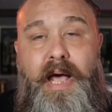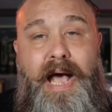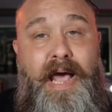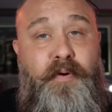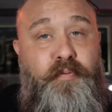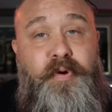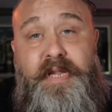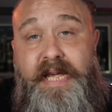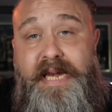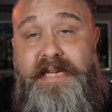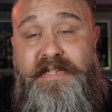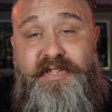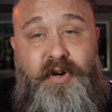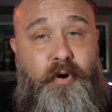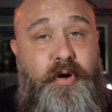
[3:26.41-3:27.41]
I really
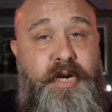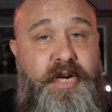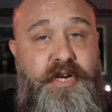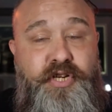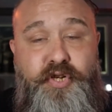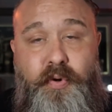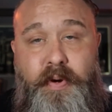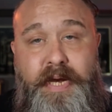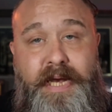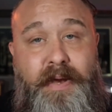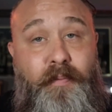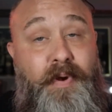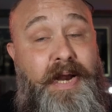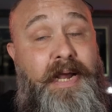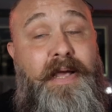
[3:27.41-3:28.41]
started enjoying
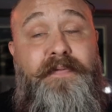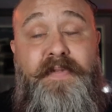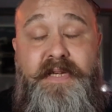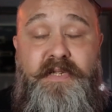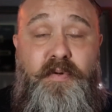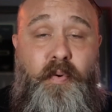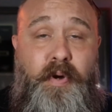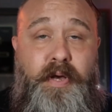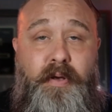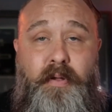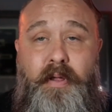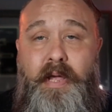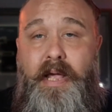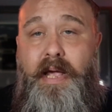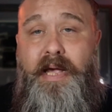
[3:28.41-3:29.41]
it when I got this
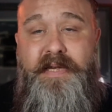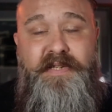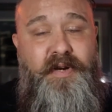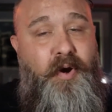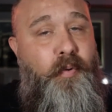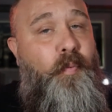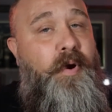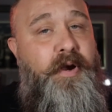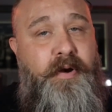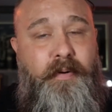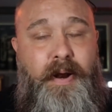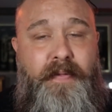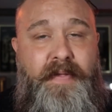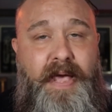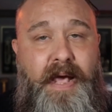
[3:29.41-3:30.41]
oil. I started wearing it
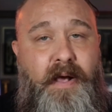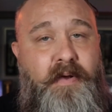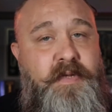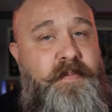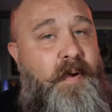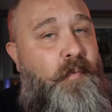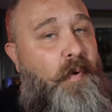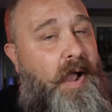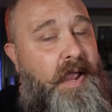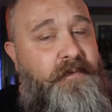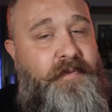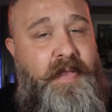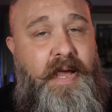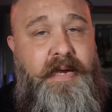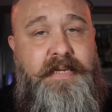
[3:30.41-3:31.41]
around the house. My
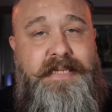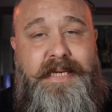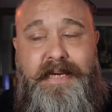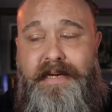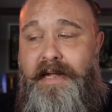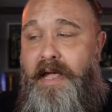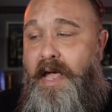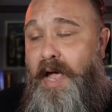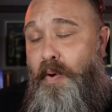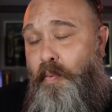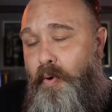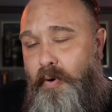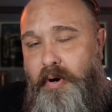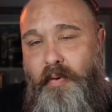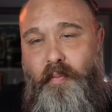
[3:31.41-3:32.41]
wife likes it. I
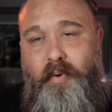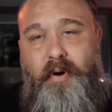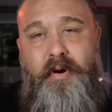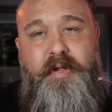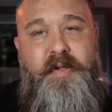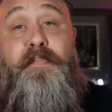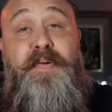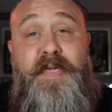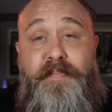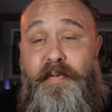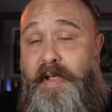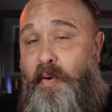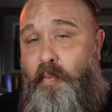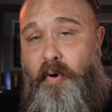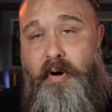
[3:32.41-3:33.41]
wore it at work. The
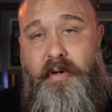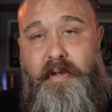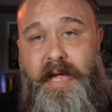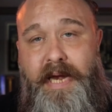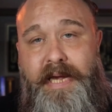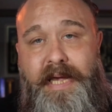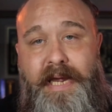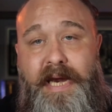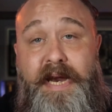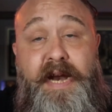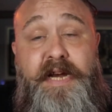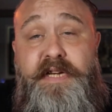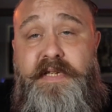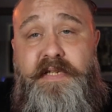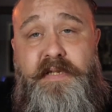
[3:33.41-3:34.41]
people at work like it, and
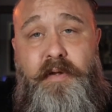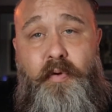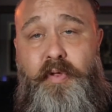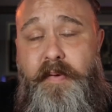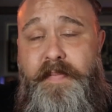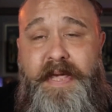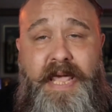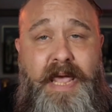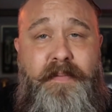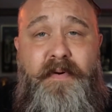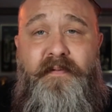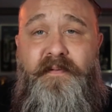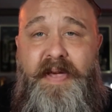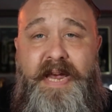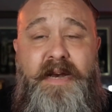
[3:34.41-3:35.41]
I just slowly became a
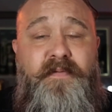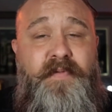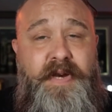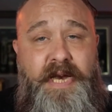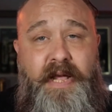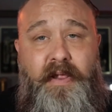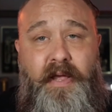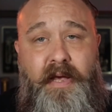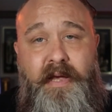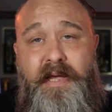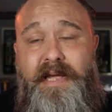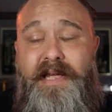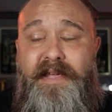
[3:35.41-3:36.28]
fan of vanilla.